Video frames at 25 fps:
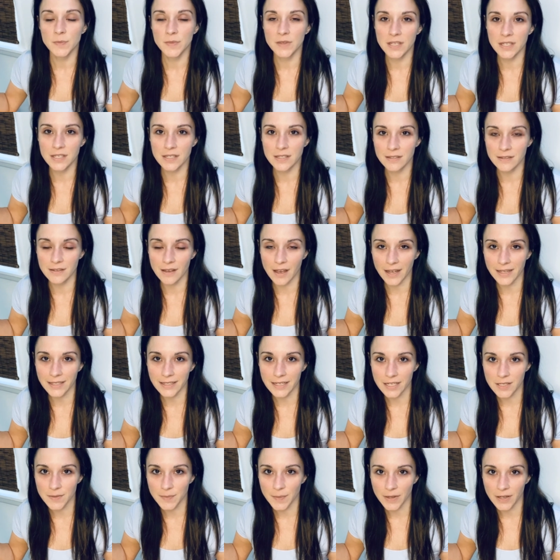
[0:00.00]
this
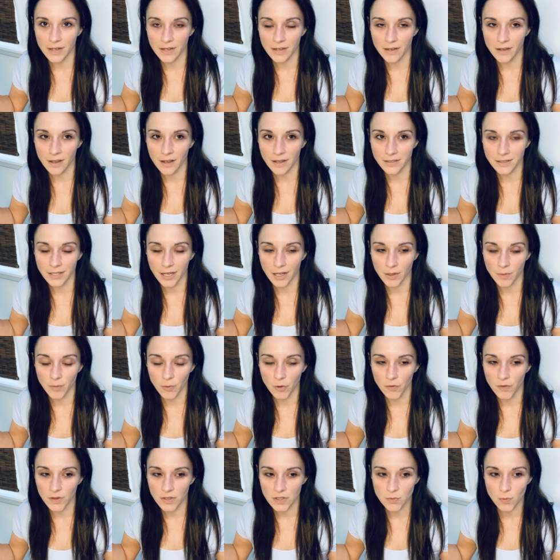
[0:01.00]
idea has been in a ton of
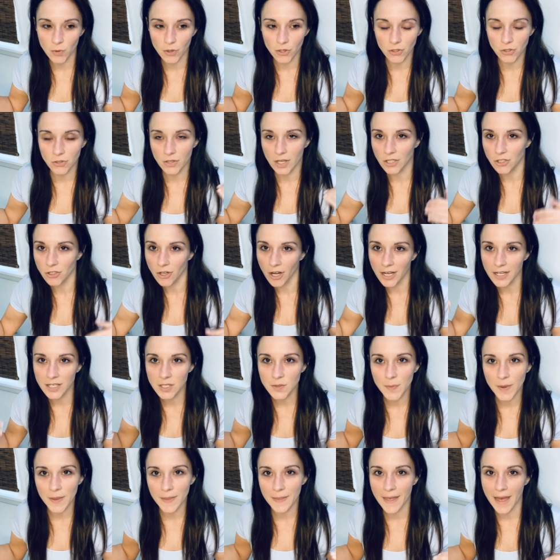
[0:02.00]
movies where they try to
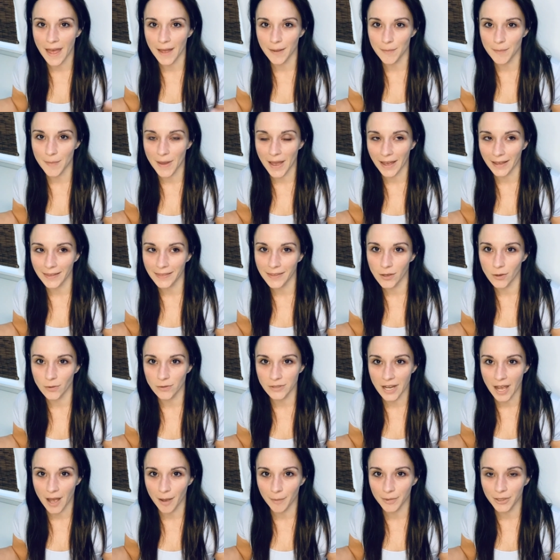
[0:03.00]
spin back the
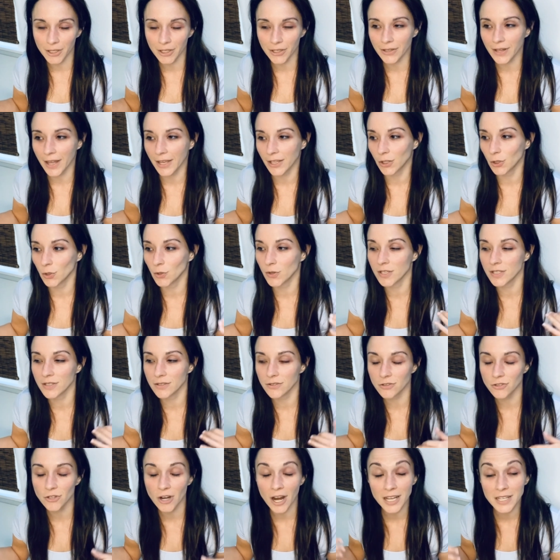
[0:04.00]
odometer. Like you
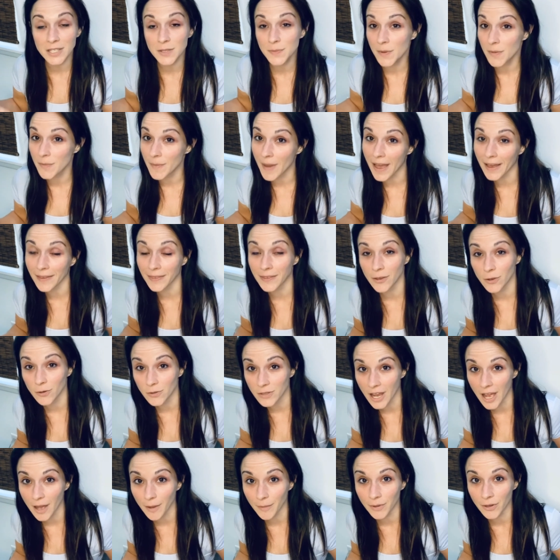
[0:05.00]
can try and spin back the
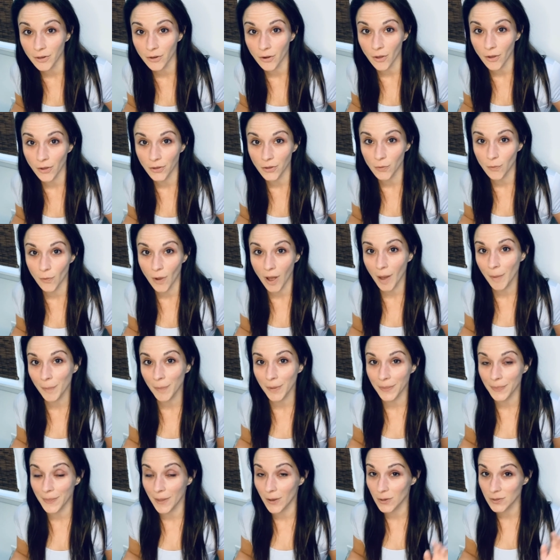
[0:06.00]
odometer all you want,
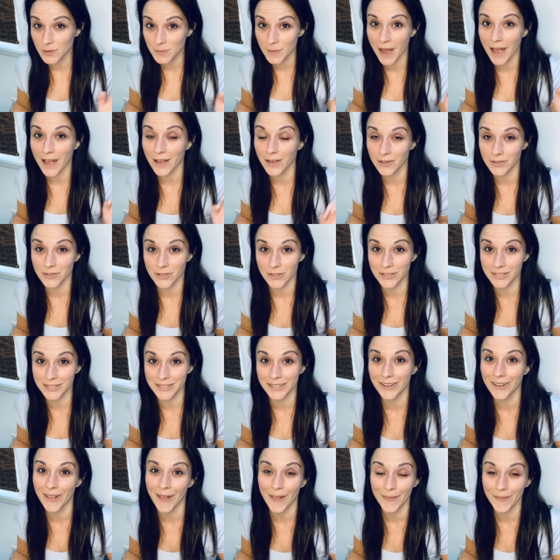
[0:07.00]
but those miles are
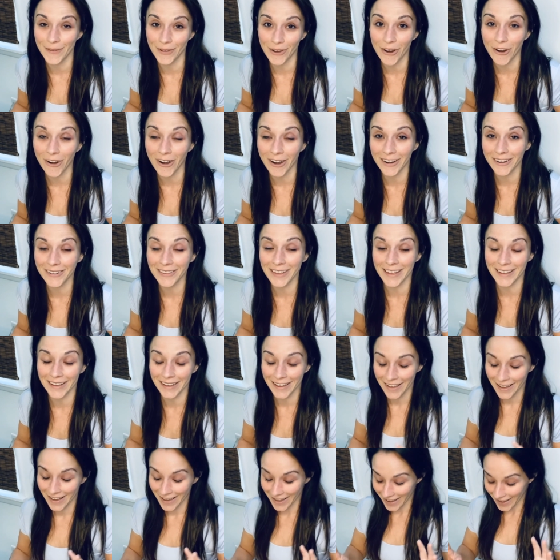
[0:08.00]
still on the car. Like
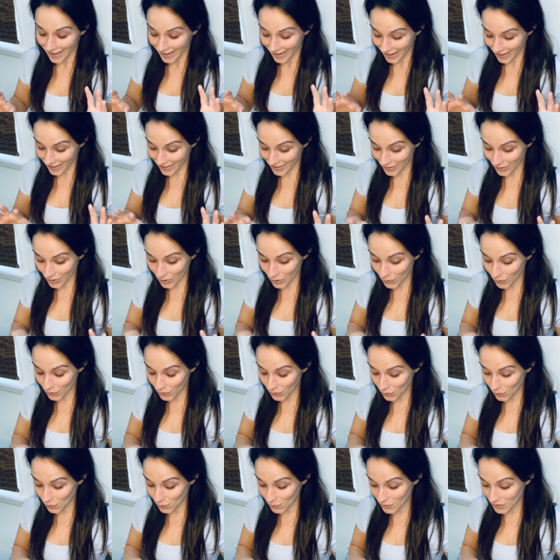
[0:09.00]

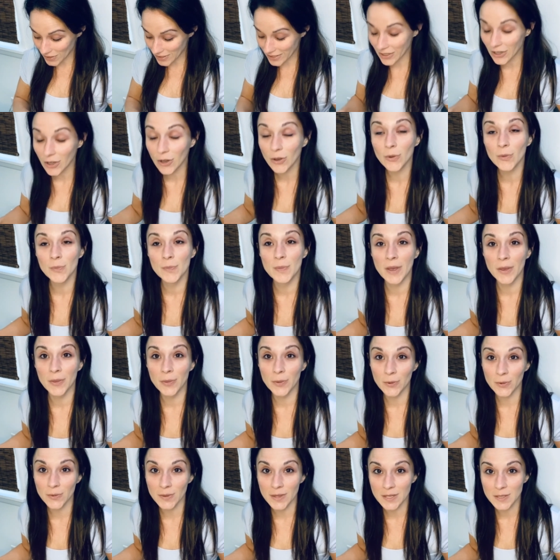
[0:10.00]
you've still been
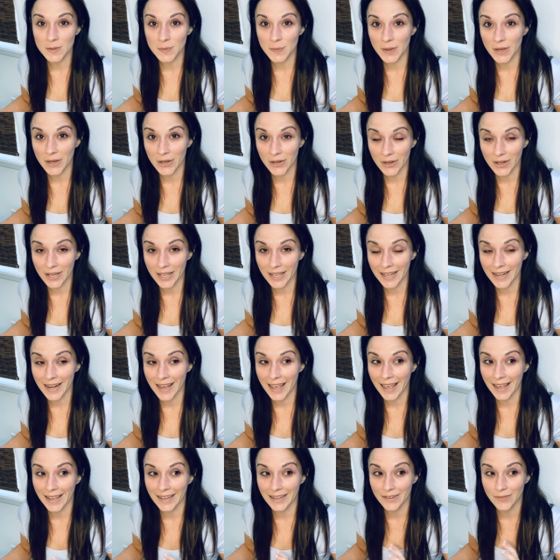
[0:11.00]
through this period,
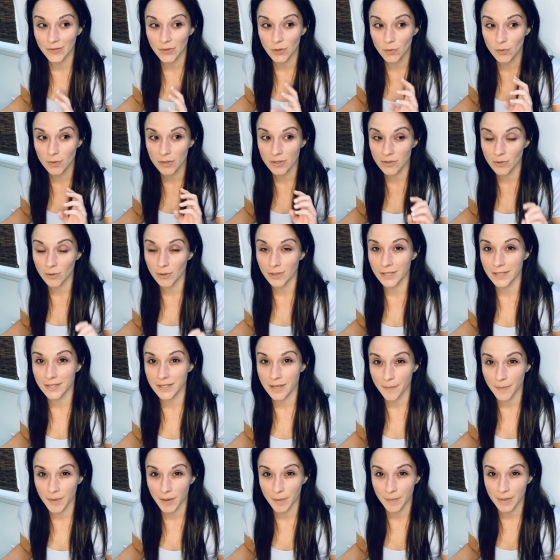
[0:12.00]
and if you resort to
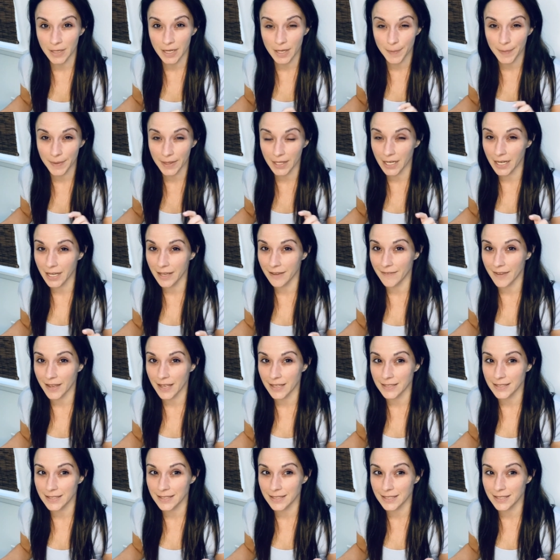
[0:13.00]
something manipulative,